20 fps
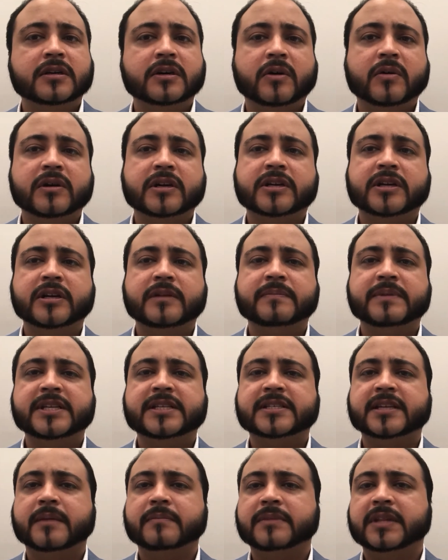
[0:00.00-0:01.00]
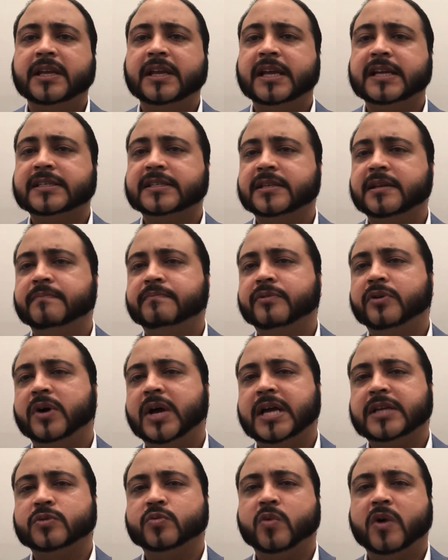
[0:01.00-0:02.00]
or it could be something as simple
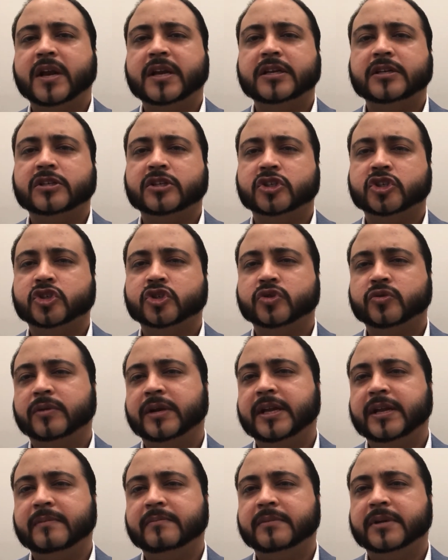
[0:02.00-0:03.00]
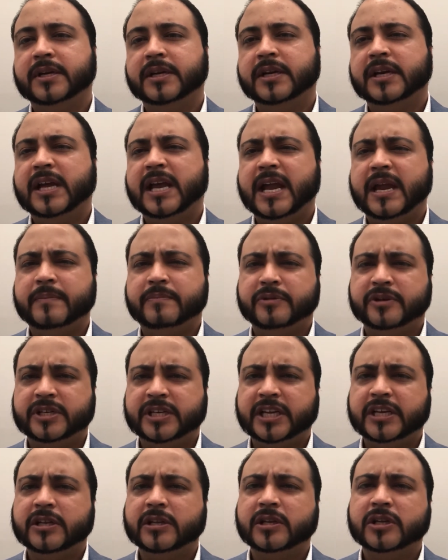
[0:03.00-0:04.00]
as wanting to stream a
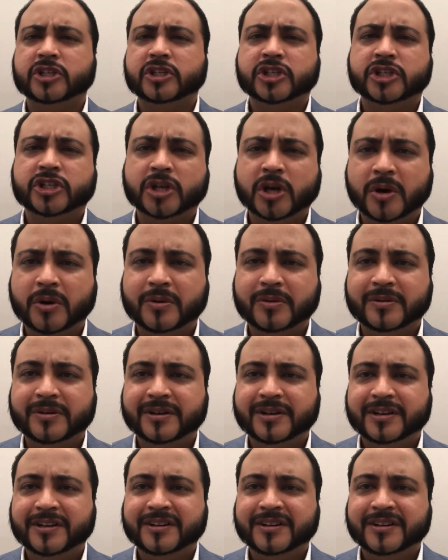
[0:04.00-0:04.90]
particular show